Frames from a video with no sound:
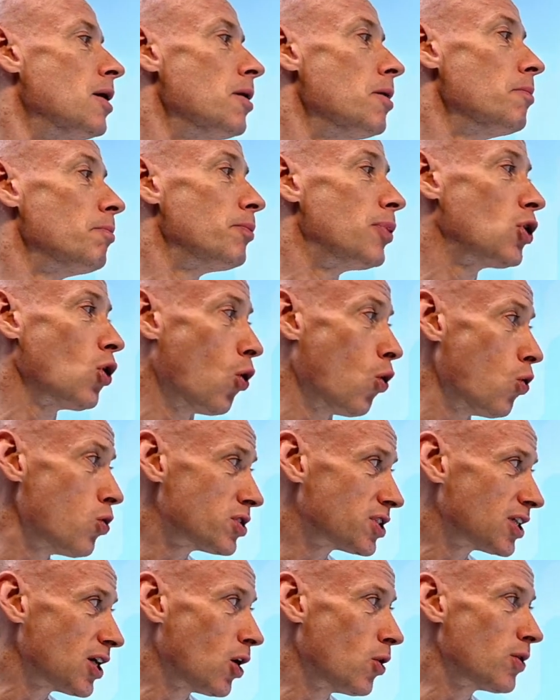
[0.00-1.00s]
But
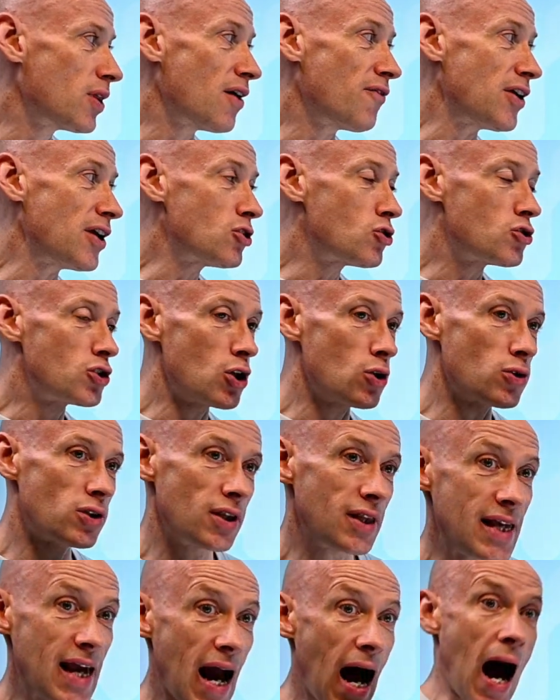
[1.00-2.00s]
also they've introduced at
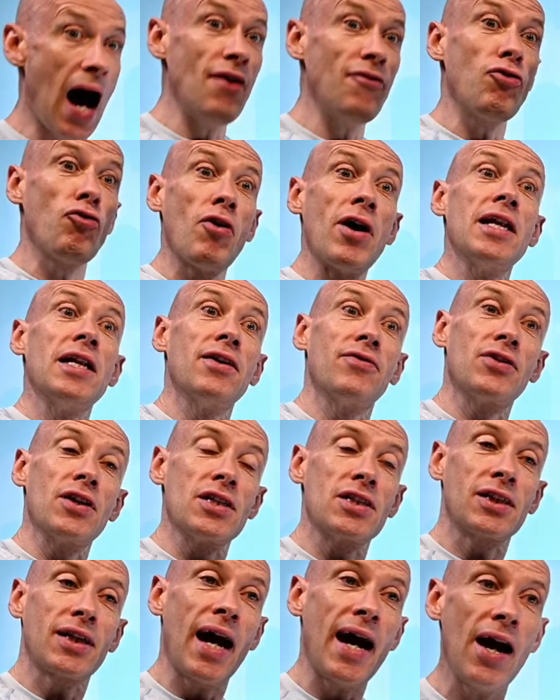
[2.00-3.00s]
the other end of the
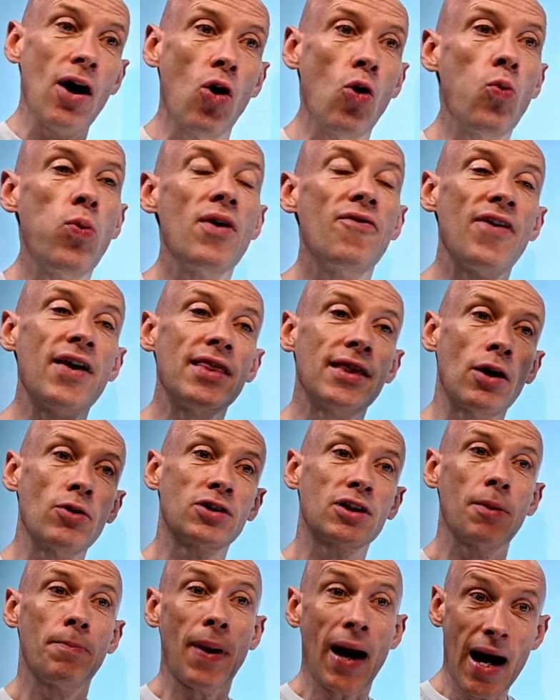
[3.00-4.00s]
scale, within those
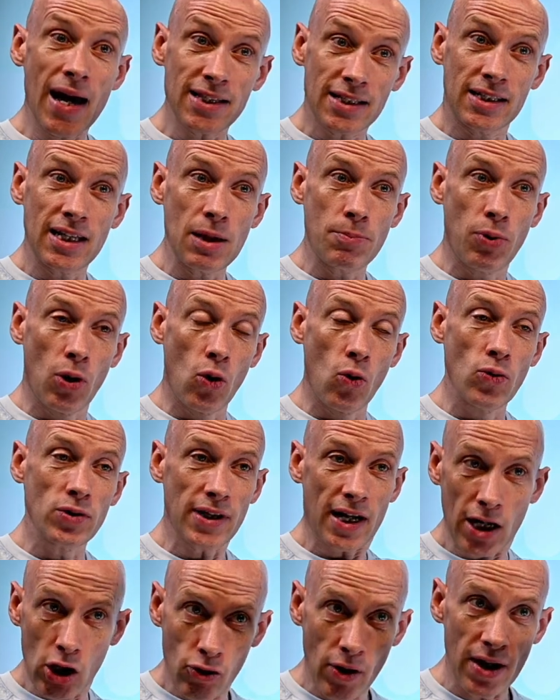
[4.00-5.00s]
capacity pools, I
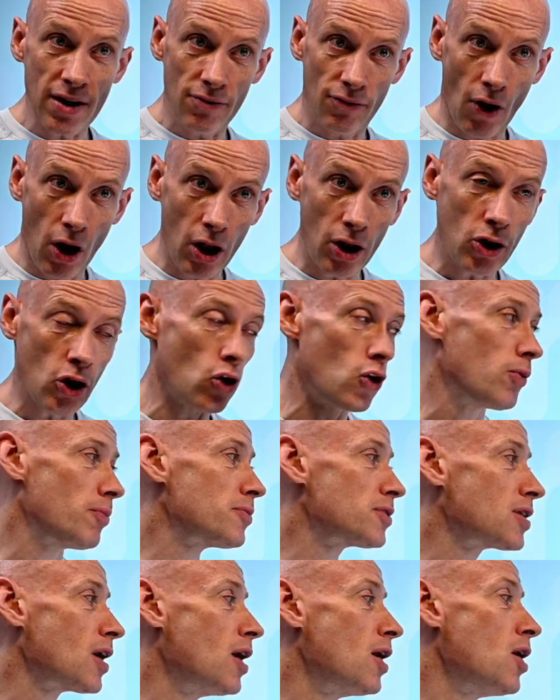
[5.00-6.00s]
create
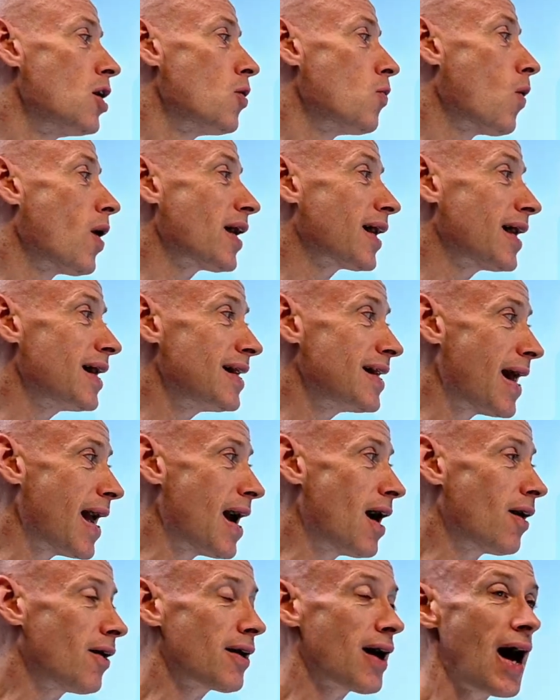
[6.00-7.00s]
volumes, well I can
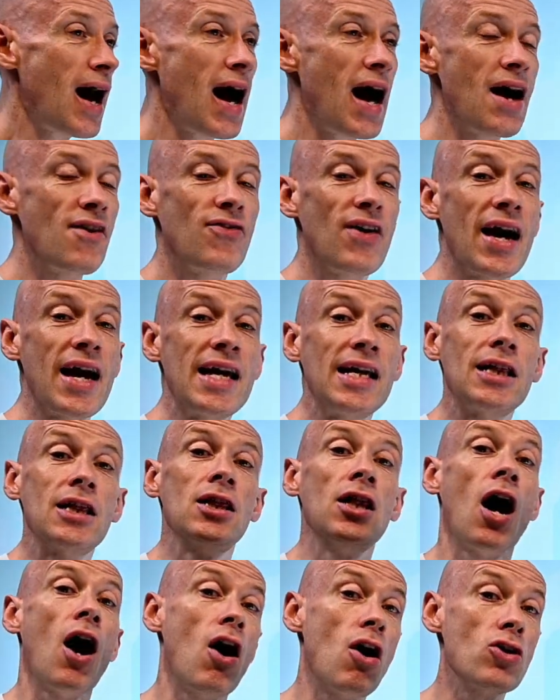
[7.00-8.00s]
now have a
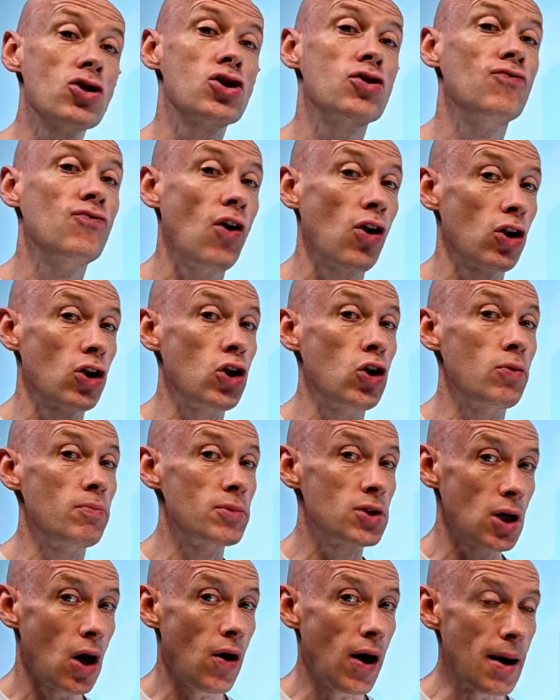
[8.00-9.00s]
large volume
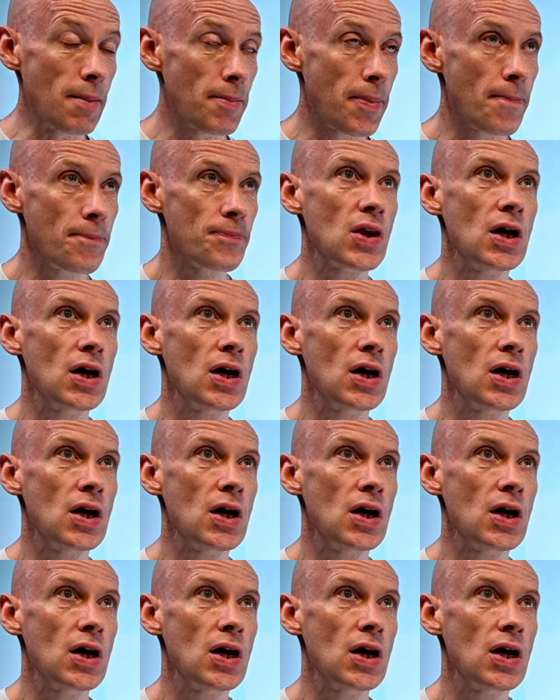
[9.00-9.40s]
type.